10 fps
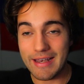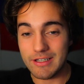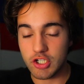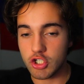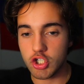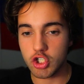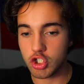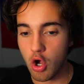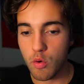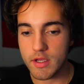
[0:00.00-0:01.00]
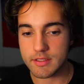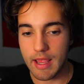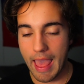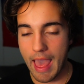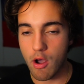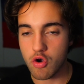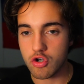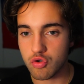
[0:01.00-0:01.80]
and to just show us how